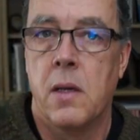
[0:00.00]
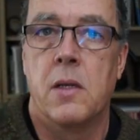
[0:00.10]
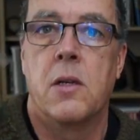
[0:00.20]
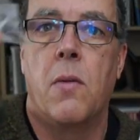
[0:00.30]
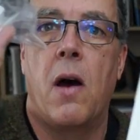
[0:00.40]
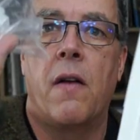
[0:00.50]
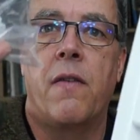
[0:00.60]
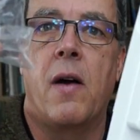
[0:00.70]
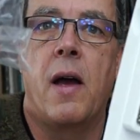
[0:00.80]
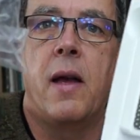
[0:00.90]
to
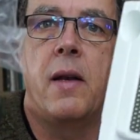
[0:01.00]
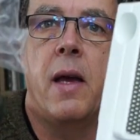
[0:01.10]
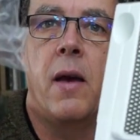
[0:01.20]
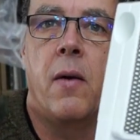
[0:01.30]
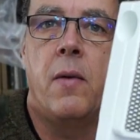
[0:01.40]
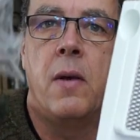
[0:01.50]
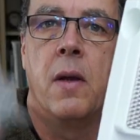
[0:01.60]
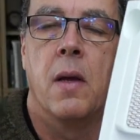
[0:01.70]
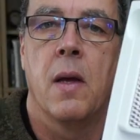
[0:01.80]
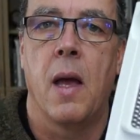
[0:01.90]
modify it down
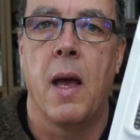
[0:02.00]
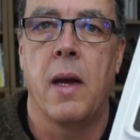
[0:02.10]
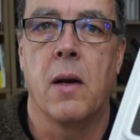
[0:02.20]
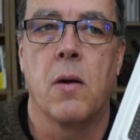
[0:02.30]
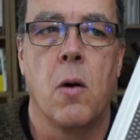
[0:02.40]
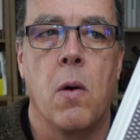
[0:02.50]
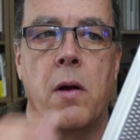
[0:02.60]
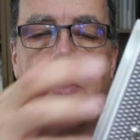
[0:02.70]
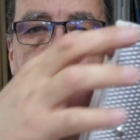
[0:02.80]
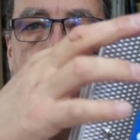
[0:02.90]
and it'll go
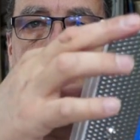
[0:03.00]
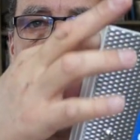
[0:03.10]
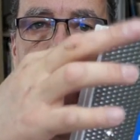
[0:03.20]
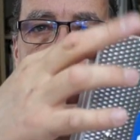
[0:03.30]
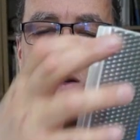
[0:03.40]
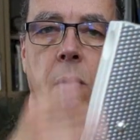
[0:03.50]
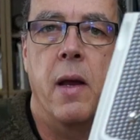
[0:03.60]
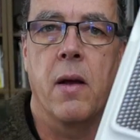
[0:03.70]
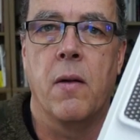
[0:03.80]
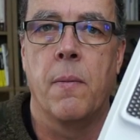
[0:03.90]
onto our one inch
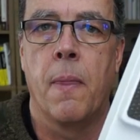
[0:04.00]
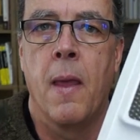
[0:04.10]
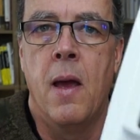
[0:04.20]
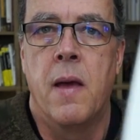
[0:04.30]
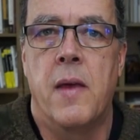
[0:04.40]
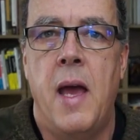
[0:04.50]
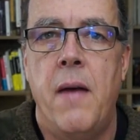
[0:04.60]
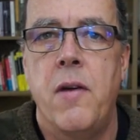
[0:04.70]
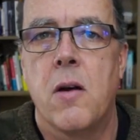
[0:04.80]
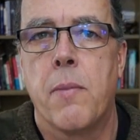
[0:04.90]
rail. The
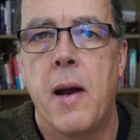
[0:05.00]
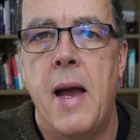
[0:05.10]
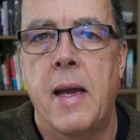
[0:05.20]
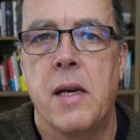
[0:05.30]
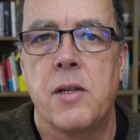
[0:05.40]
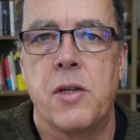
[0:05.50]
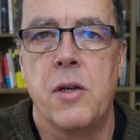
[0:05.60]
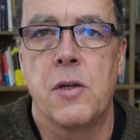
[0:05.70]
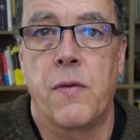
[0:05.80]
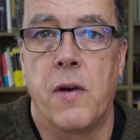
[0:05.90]
heavier bracket is
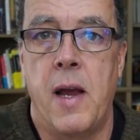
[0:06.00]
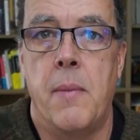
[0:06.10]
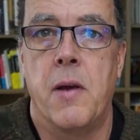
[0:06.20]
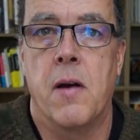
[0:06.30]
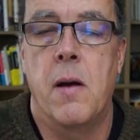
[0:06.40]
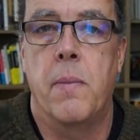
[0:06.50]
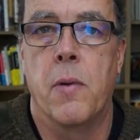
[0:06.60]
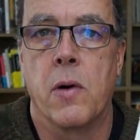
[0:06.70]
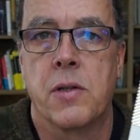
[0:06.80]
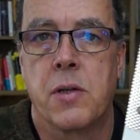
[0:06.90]
used for heavier
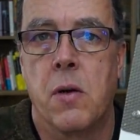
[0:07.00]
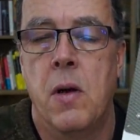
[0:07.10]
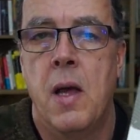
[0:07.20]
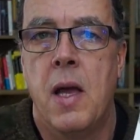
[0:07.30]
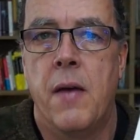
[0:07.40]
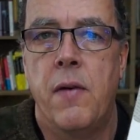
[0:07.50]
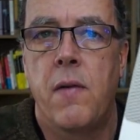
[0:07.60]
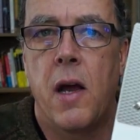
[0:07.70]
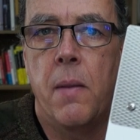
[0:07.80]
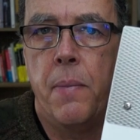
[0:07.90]
outboards, so if you've
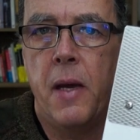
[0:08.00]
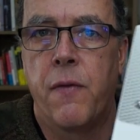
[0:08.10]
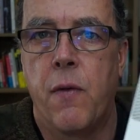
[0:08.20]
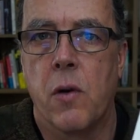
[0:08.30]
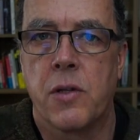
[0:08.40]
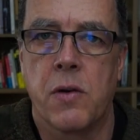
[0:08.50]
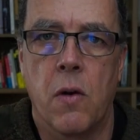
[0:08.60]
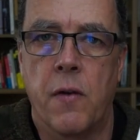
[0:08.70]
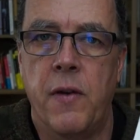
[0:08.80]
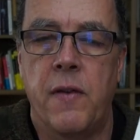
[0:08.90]
got a big
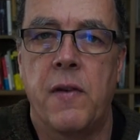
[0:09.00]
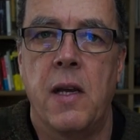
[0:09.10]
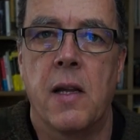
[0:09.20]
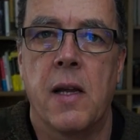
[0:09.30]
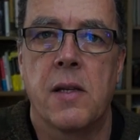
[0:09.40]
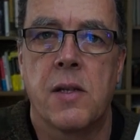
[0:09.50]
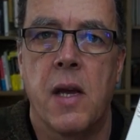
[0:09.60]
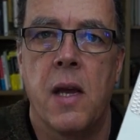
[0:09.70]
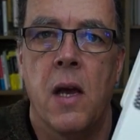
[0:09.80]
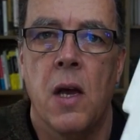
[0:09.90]
four-stroke 15, let's
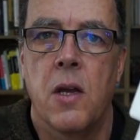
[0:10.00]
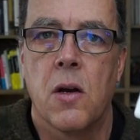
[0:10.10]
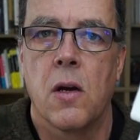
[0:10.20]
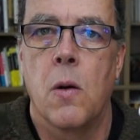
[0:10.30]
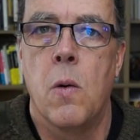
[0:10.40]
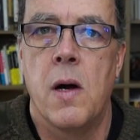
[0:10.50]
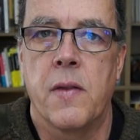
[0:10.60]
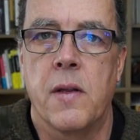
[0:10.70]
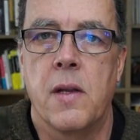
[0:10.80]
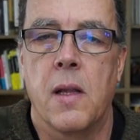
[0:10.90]
say, you're going to
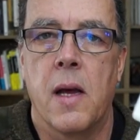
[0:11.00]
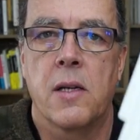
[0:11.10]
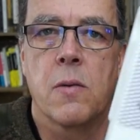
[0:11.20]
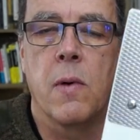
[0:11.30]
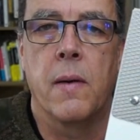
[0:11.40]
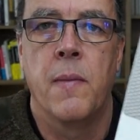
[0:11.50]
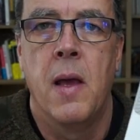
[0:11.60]
want the deluxe one.